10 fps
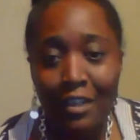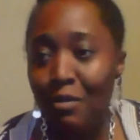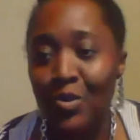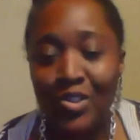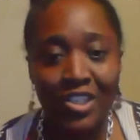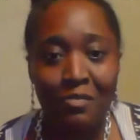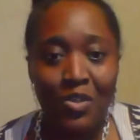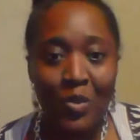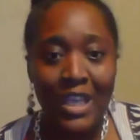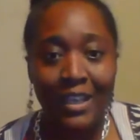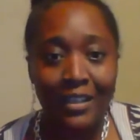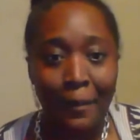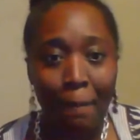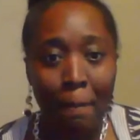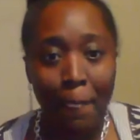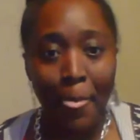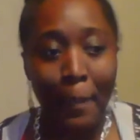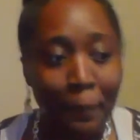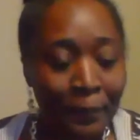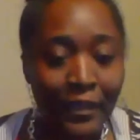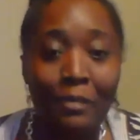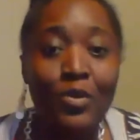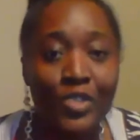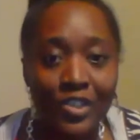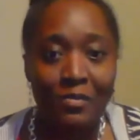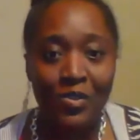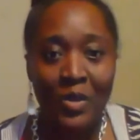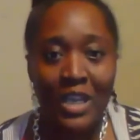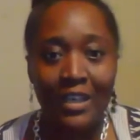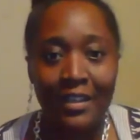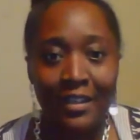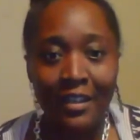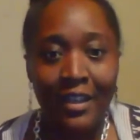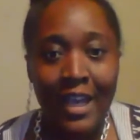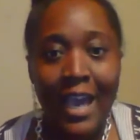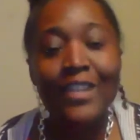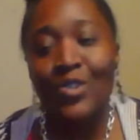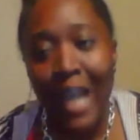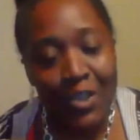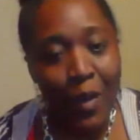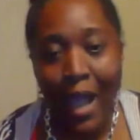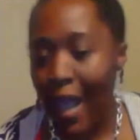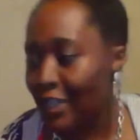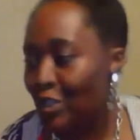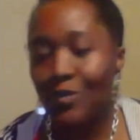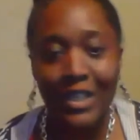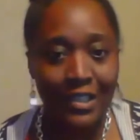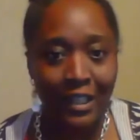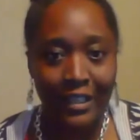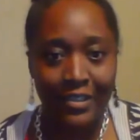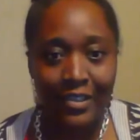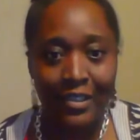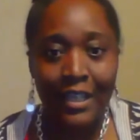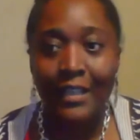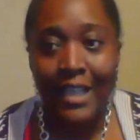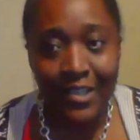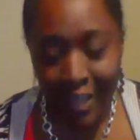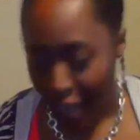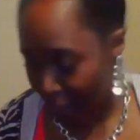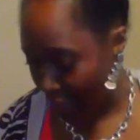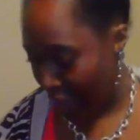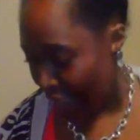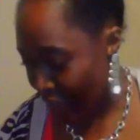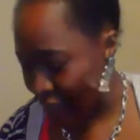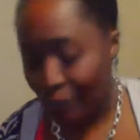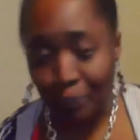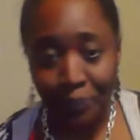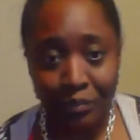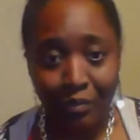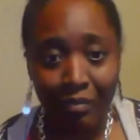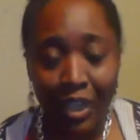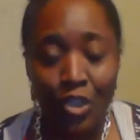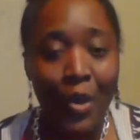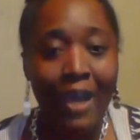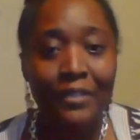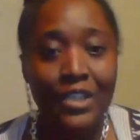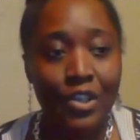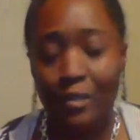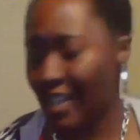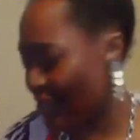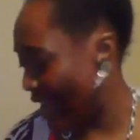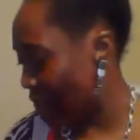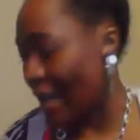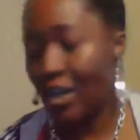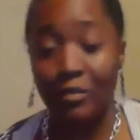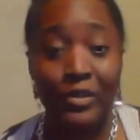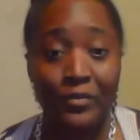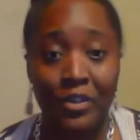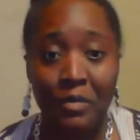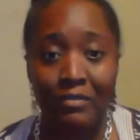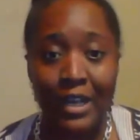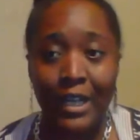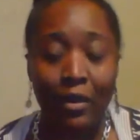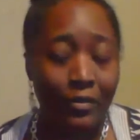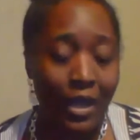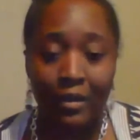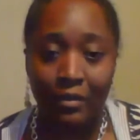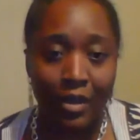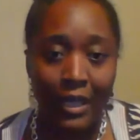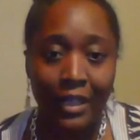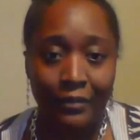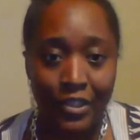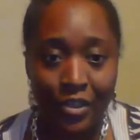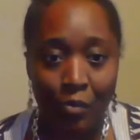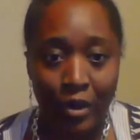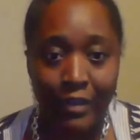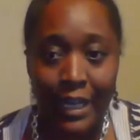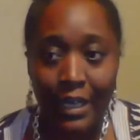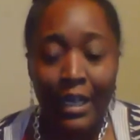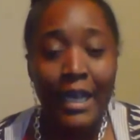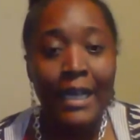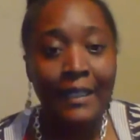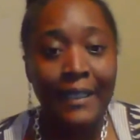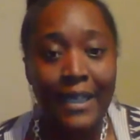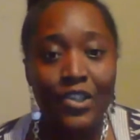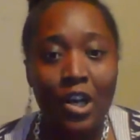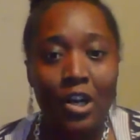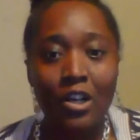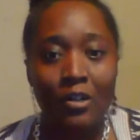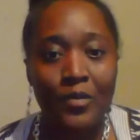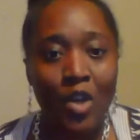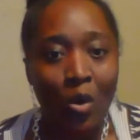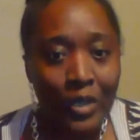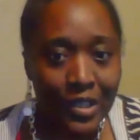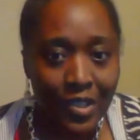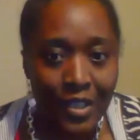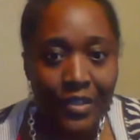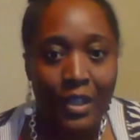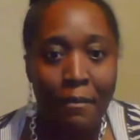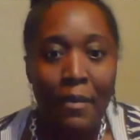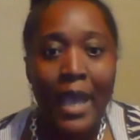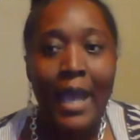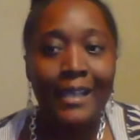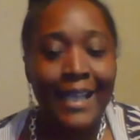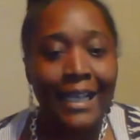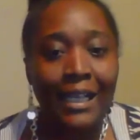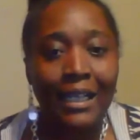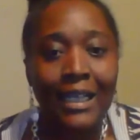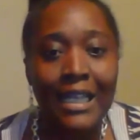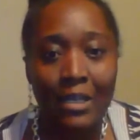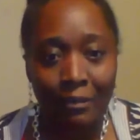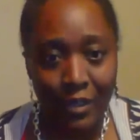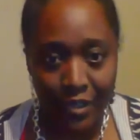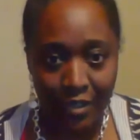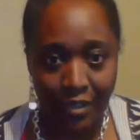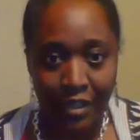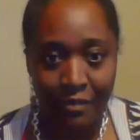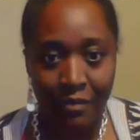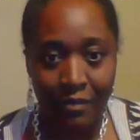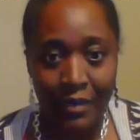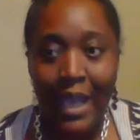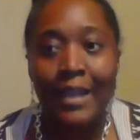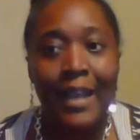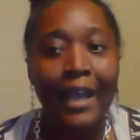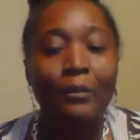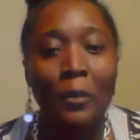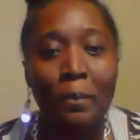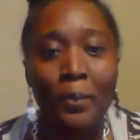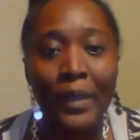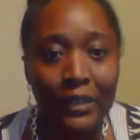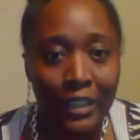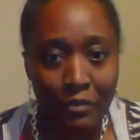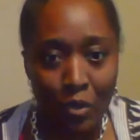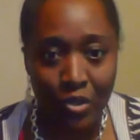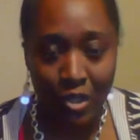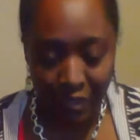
The immune system is weak. The immune system is weak. And so that's why I do these cleanse, these type of cleanse. You have these herbs. I don't have my herbs in front of me right now. I don't know. I left it somewhere, right? These herbs go in the system and they clean up the system and they help to build the immune